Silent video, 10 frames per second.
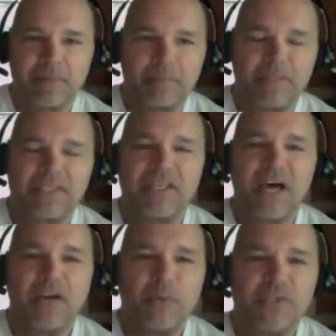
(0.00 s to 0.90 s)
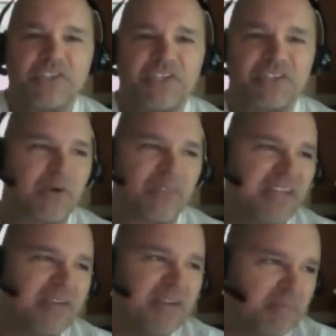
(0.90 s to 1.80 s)
but it's not always just oh
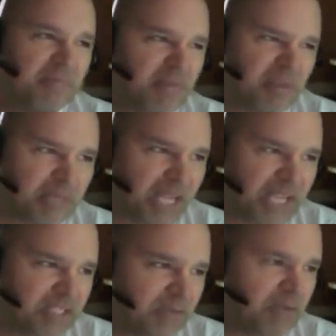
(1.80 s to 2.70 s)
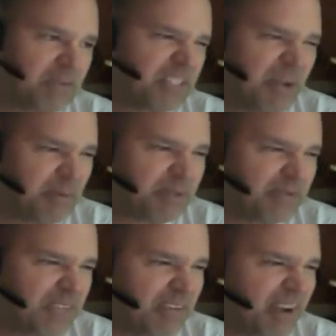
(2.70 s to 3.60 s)
they de blasio knows no one will
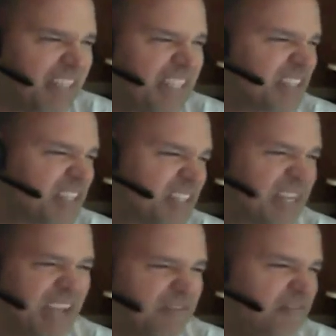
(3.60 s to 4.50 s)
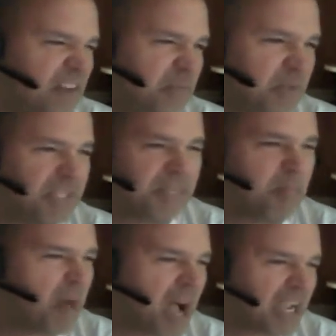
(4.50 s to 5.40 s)
figure out and he's just going to have fun with it and
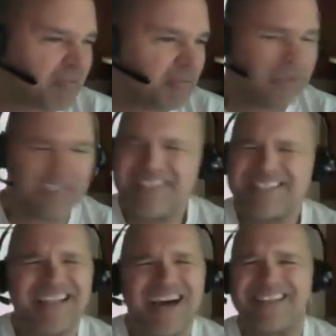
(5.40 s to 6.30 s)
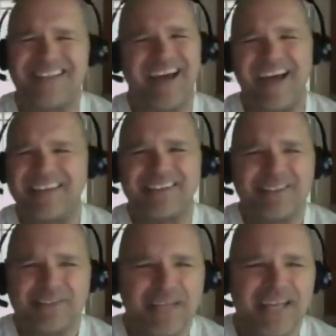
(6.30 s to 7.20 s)
mock everybody it's not that
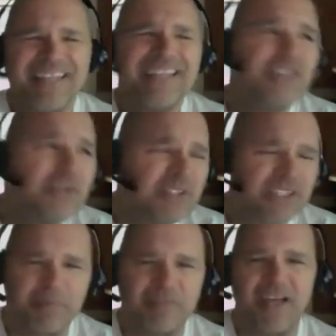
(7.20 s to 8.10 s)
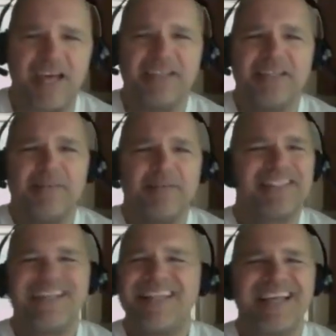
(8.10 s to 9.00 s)
okay they do some of that but
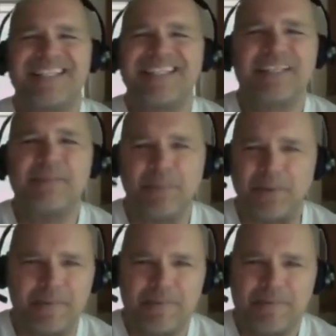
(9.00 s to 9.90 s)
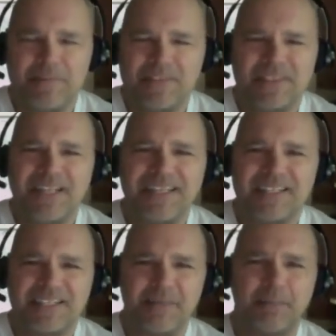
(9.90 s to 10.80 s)
it's not that simple it's not
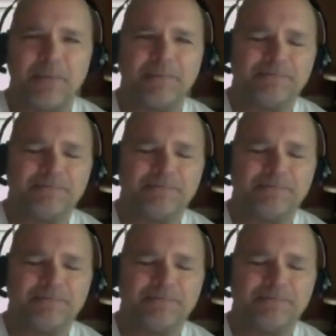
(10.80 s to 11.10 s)
that simple